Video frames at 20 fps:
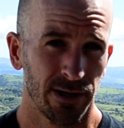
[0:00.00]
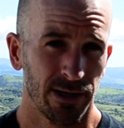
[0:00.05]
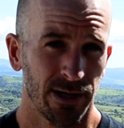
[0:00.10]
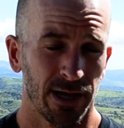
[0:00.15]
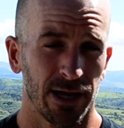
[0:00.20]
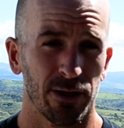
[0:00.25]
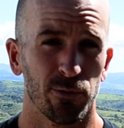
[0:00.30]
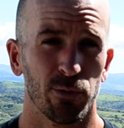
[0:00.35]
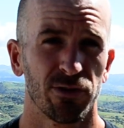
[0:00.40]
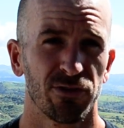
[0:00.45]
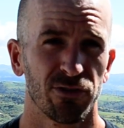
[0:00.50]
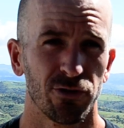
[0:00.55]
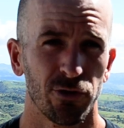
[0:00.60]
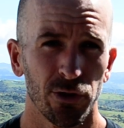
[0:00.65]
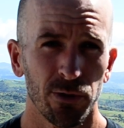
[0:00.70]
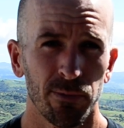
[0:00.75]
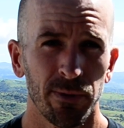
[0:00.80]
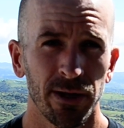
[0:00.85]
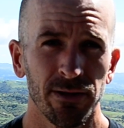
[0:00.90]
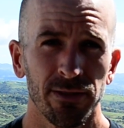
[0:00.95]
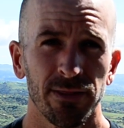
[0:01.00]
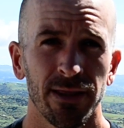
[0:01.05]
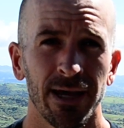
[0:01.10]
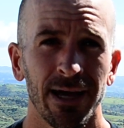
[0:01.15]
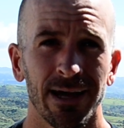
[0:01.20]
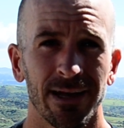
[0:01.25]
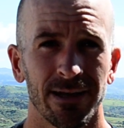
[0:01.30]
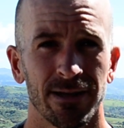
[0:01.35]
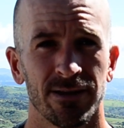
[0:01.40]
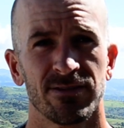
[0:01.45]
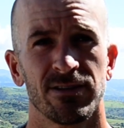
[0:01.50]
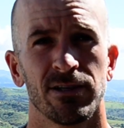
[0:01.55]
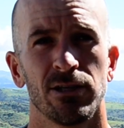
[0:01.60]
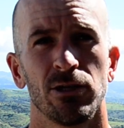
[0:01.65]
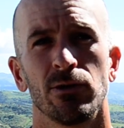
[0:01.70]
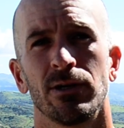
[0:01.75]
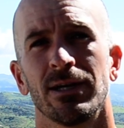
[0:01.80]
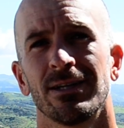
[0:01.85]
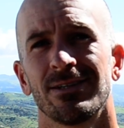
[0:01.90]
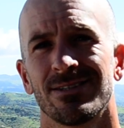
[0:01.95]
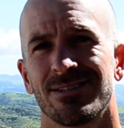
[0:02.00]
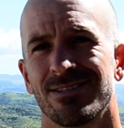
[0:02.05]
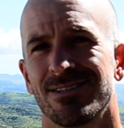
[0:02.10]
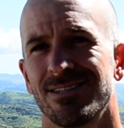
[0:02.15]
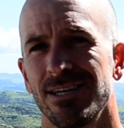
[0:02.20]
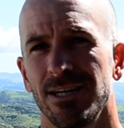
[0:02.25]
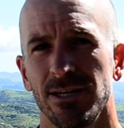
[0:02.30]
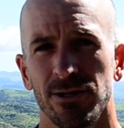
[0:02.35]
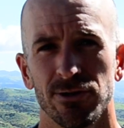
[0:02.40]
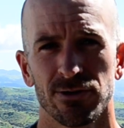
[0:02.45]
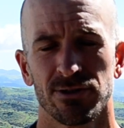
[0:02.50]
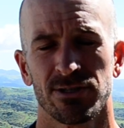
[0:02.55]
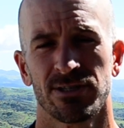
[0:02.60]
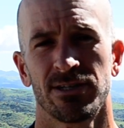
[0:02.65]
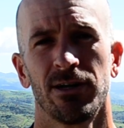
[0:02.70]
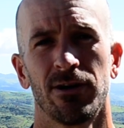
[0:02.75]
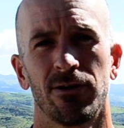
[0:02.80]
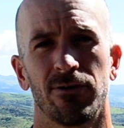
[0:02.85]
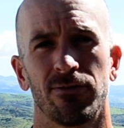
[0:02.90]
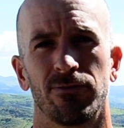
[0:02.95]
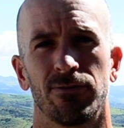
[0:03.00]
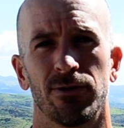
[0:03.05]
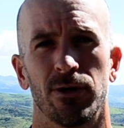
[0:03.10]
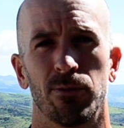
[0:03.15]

And what's good about that is that you get to seed yourself